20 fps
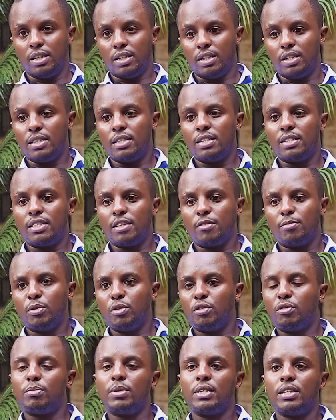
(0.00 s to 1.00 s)
this is a
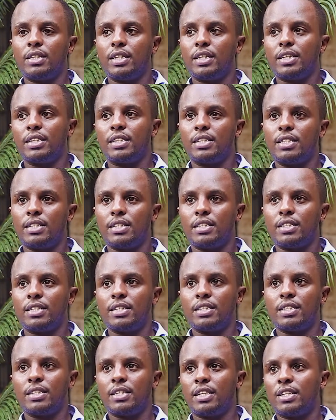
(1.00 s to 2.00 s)
movement that
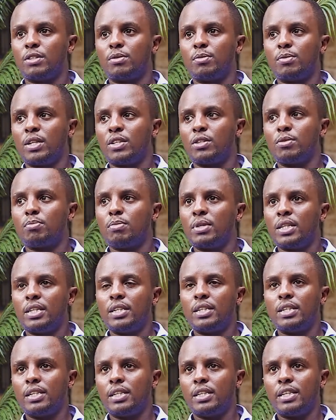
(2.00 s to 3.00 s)
is has, has
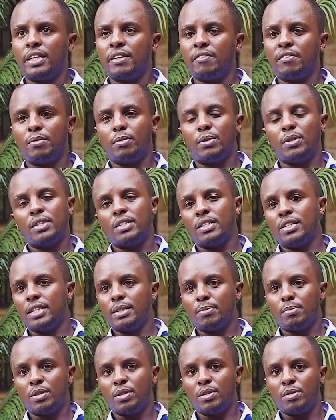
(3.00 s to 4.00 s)
been in everybody's
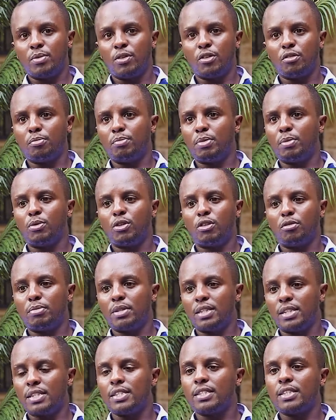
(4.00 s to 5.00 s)
lips. We've, people have
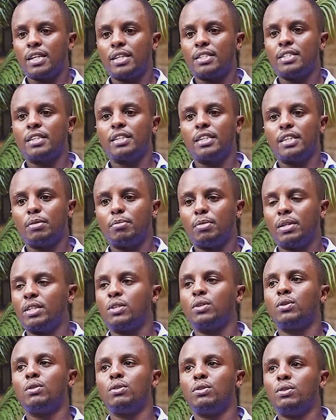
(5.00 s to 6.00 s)
been discussing it, but
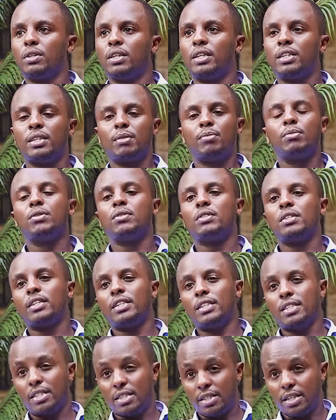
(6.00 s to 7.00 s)
also get them to see
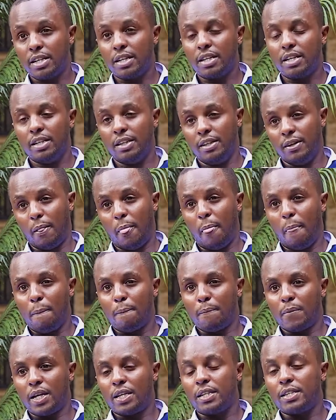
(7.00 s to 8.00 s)
that it's here
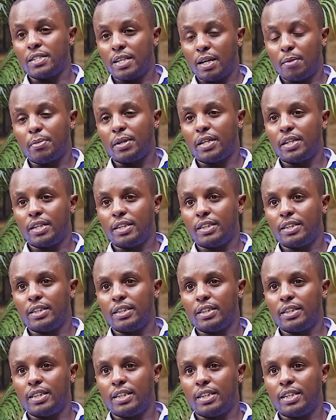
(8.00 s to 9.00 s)
and it's happening
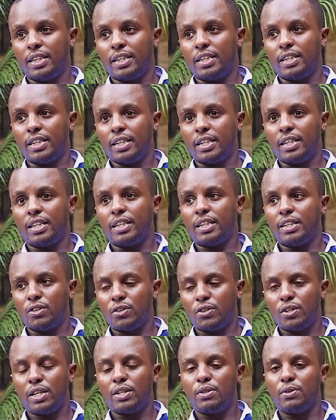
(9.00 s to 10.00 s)
and uh,
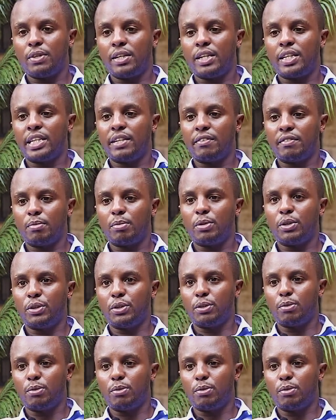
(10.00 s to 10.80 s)
try to get everybody